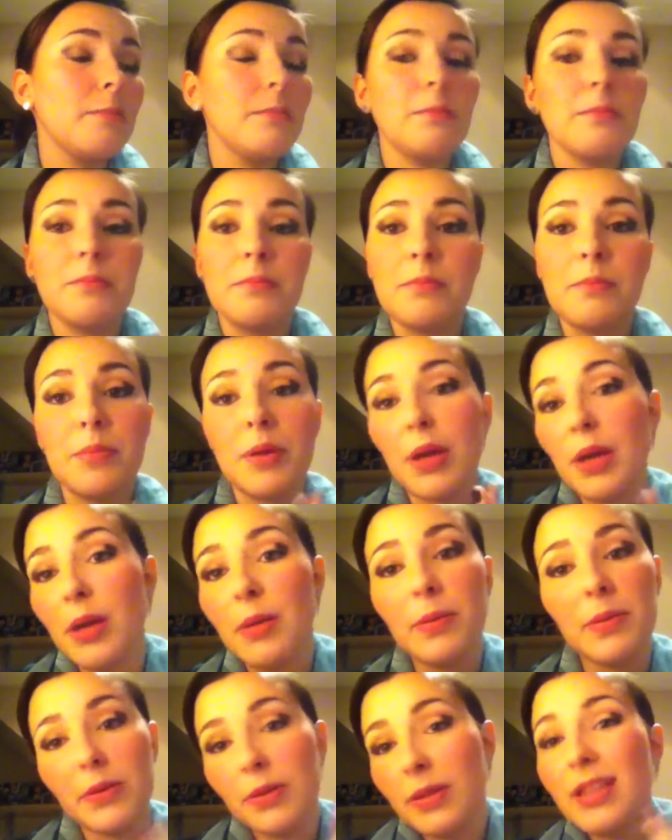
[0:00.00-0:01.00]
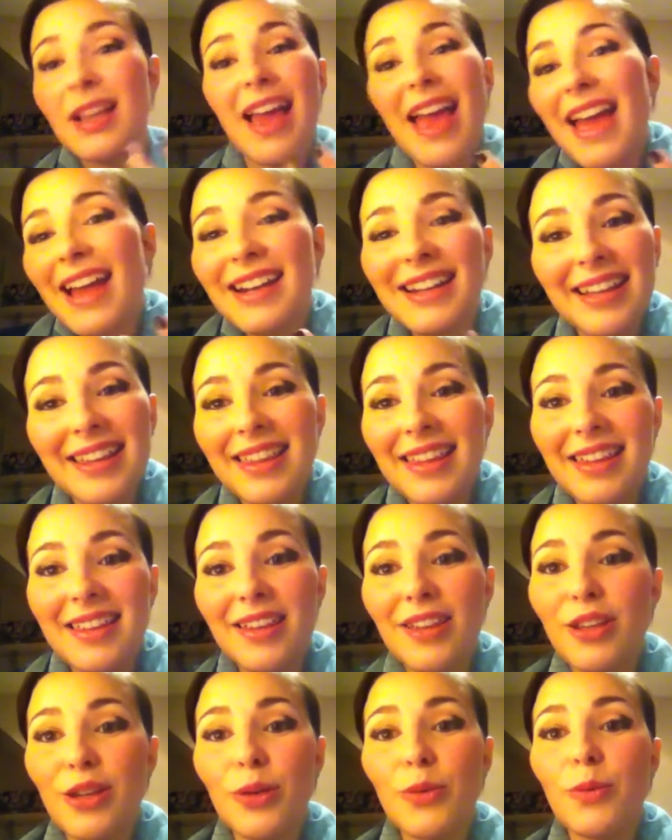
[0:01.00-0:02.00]
purple, anything that you
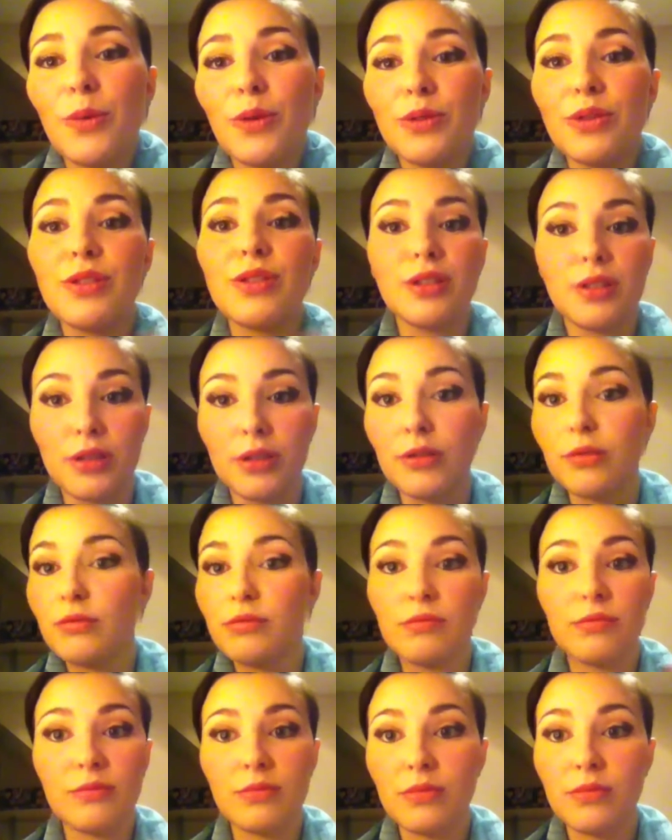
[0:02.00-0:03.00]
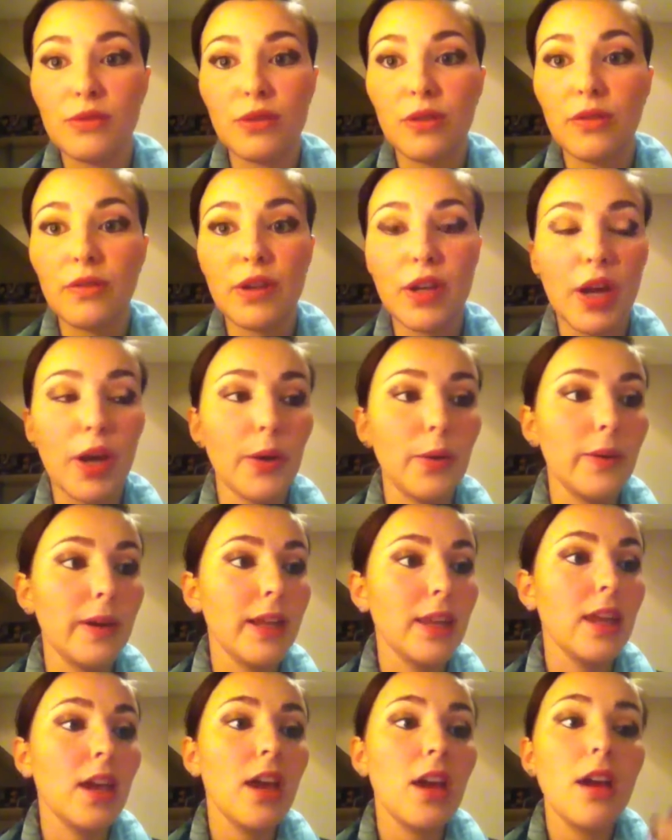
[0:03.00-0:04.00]
want to sort of go with.
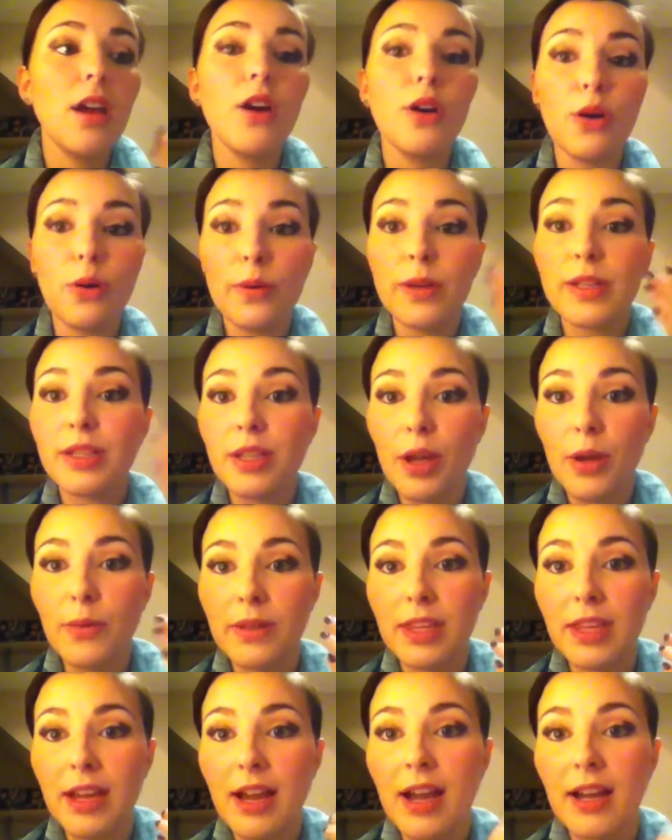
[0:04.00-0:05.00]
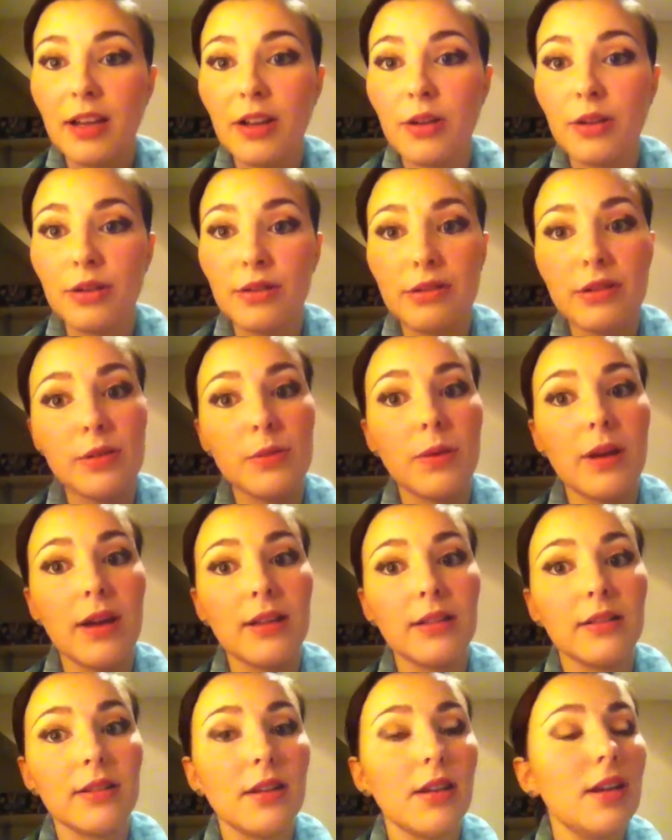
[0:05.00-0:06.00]
Always go with the eye colour as well.
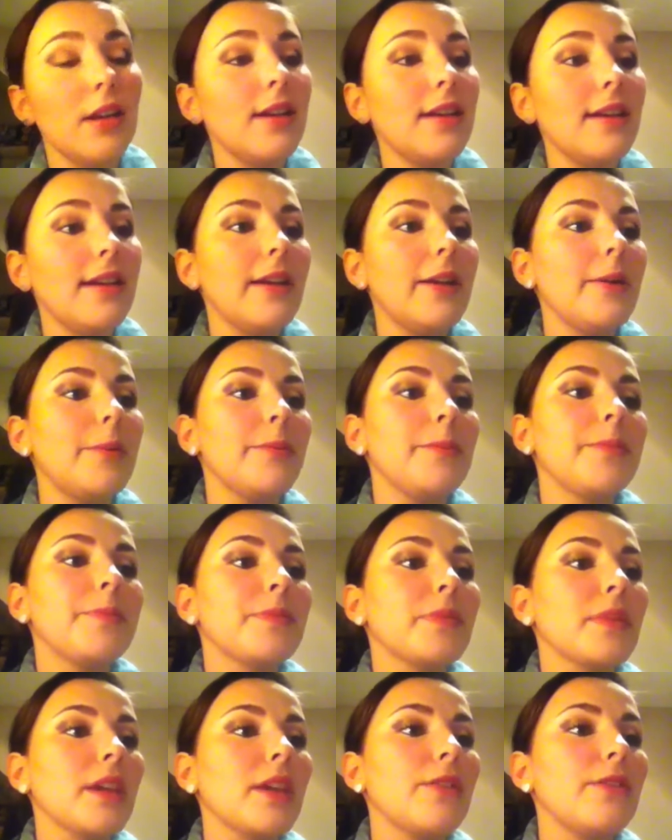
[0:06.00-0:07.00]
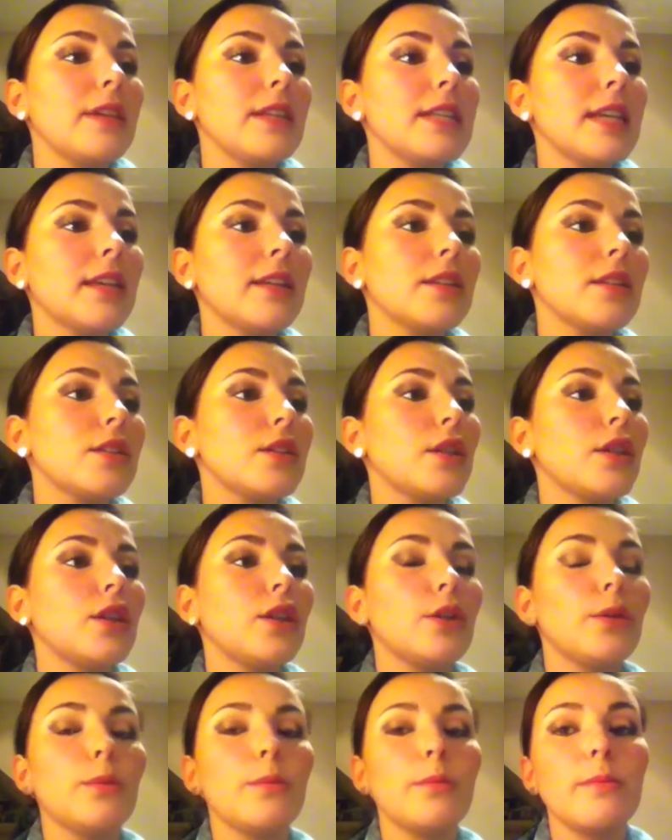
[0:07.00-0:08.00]
If you tend to
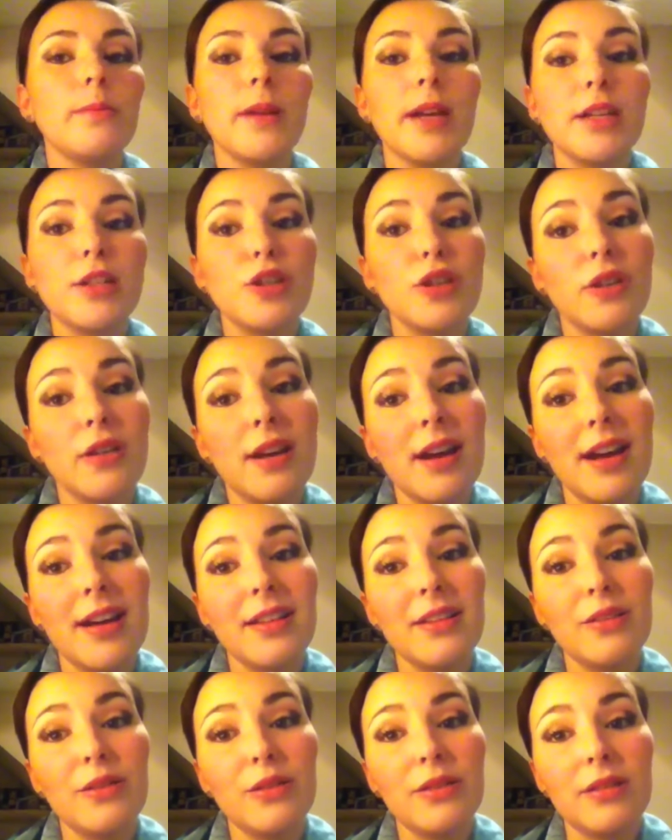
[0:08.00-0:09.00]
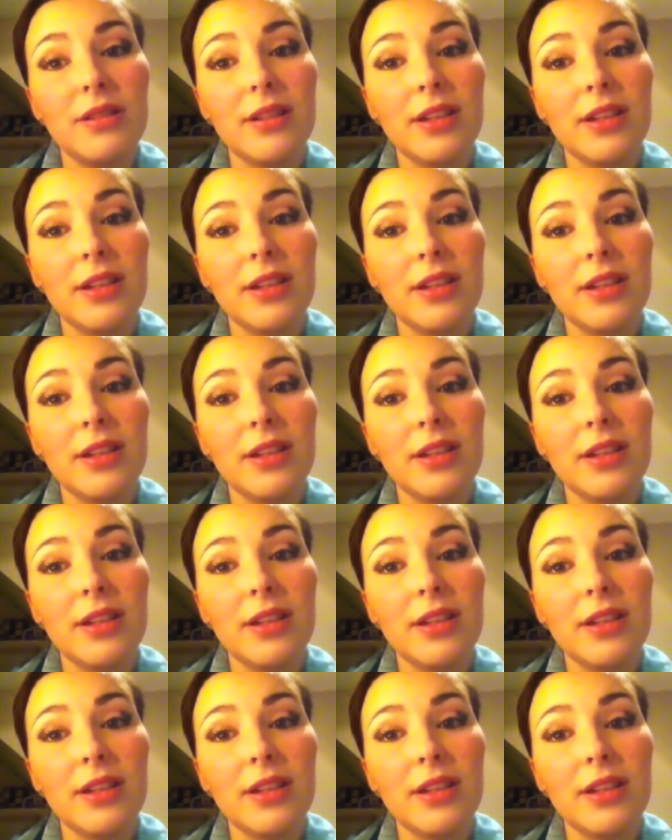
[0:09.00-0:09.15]
match your eye colour,